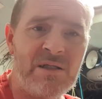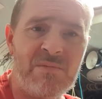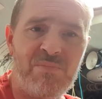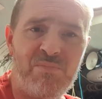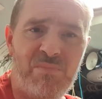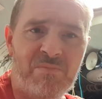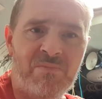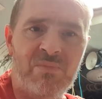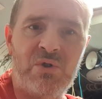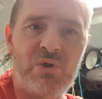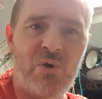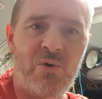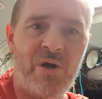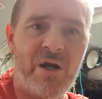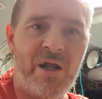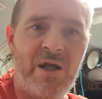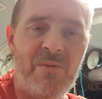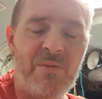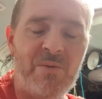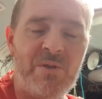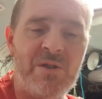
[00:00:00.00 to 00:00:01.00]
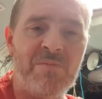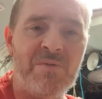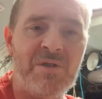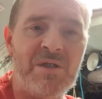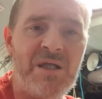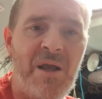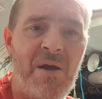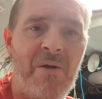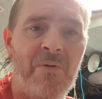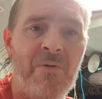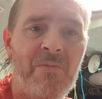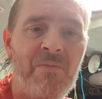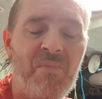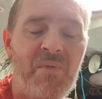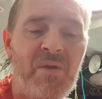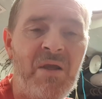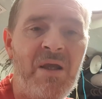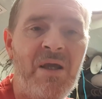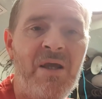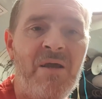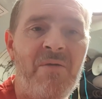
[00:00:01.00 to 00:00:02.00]
I'm sure it helps him sell.
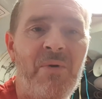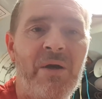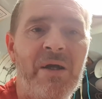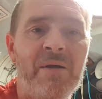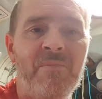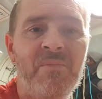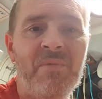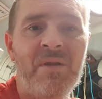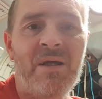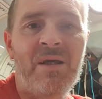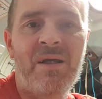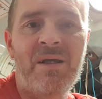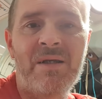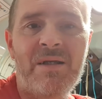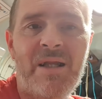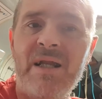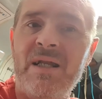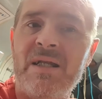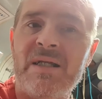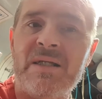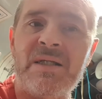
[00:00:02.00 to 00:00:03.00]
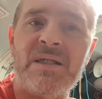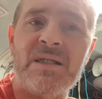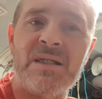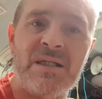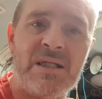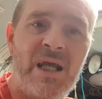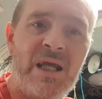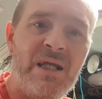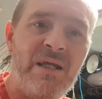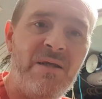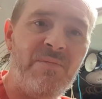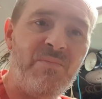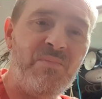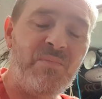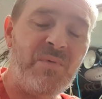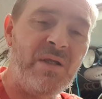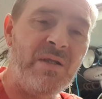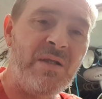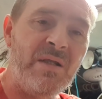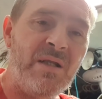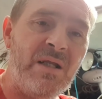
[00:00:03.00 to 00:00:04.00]
But needless to say,
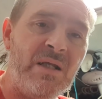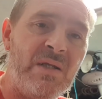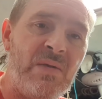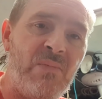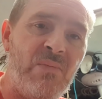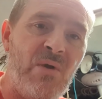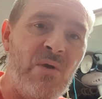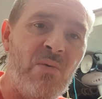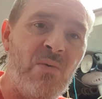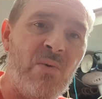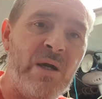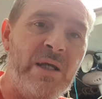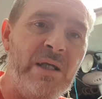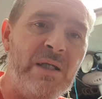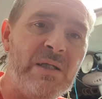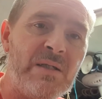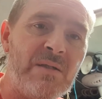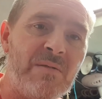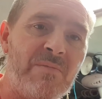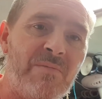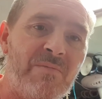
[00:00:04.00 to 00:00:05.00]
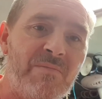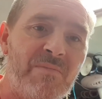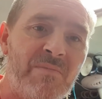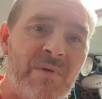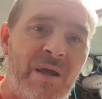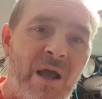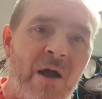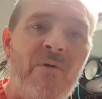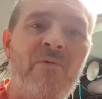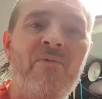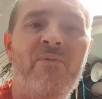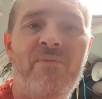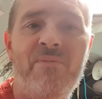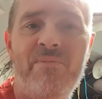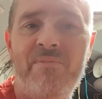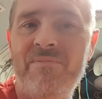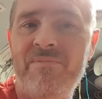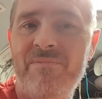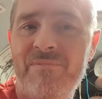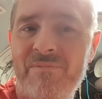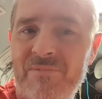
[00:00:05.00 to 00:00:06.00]
in the next few weeks, health
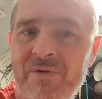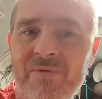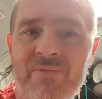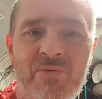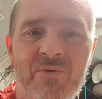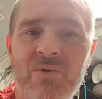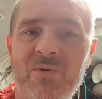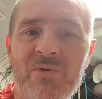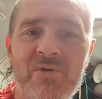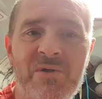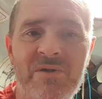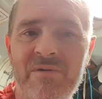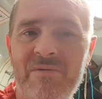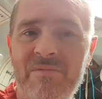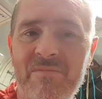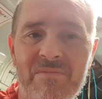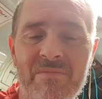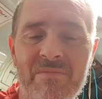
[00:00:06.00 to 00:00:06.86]
of course